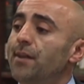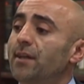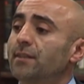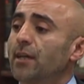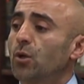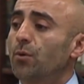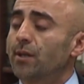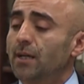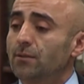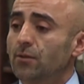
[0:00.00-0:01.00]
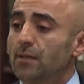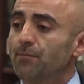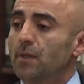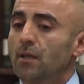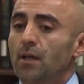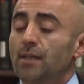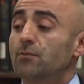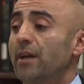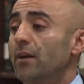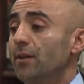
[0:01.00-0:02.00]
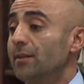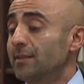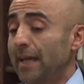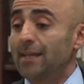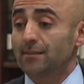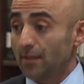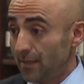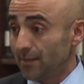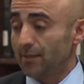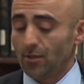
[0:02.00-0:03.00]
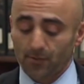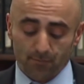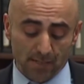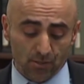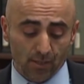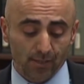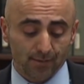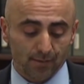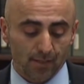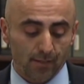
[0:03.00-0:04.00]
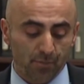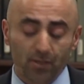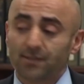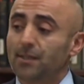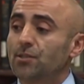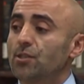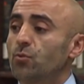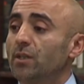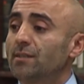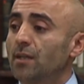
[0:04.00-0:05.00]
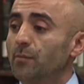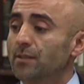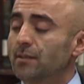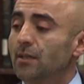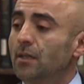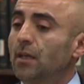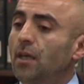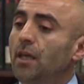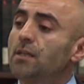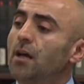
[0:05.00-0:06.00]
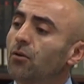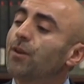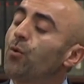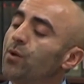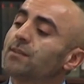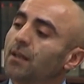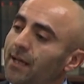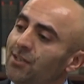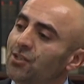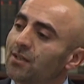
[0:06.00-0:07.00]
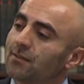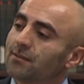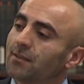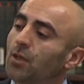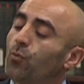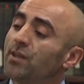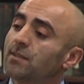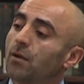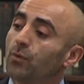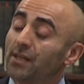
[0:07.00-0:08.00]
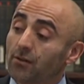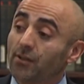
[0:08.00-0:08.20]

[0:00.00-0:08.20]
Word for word: and then take over the country. He's rare in this case, as I, you know, I was mentioning his uh, appearances at G twenty summits. He not only wins elections, he wins them with